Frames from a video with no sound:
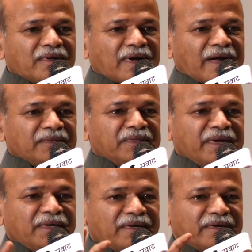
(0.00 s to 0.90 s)
And
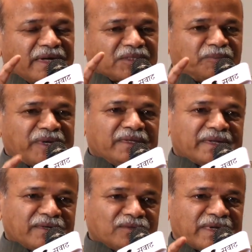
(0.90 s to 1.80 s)
they explained
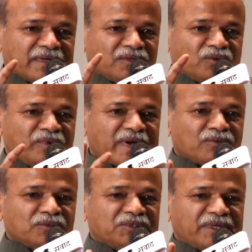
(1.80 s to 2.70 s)
that, you know, that, you know, we
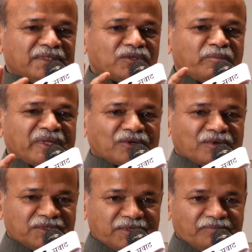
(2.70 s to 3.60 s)
have to change our
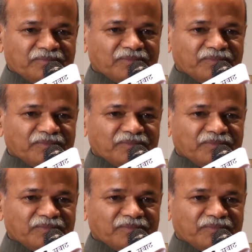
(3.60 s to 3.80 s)
methodology.